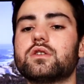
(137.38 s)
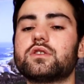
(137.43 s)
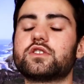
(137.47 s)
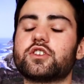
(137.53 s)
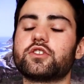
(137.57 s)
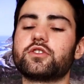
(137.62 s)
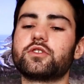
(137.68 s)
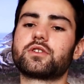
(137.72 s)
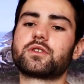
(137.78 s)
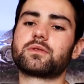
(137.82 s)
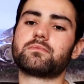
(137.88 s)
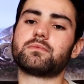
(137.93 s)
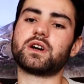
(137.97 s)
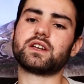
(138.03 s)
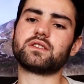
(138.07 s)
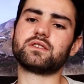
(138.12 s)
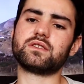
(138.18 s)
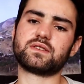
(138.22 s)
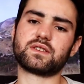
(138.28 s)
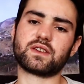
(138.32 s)
So you can
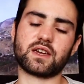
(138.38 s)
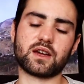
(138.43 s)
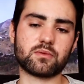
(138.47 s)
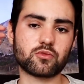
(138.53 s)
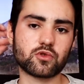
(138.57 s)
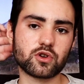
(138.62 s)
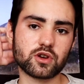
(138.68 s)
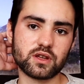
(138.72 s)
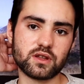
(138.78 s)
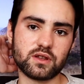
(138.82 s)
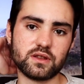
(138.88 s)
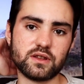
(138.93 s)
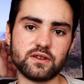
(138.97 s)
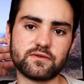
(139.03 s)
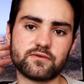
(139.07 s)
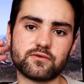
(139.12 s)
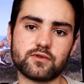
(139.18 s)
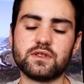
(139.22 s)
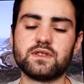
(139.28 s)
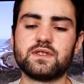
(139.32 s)
buy this camera in
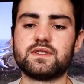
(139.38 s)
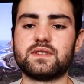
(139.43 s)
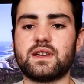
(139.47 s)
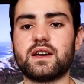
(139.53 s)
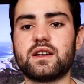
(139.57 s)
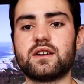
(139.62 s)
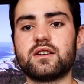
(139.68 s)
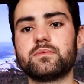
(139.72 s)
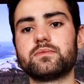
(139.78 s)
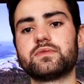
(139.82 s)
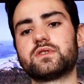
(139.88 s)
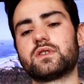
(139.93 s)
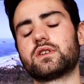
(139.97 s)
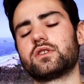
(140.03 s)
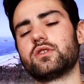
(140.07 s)
different setups.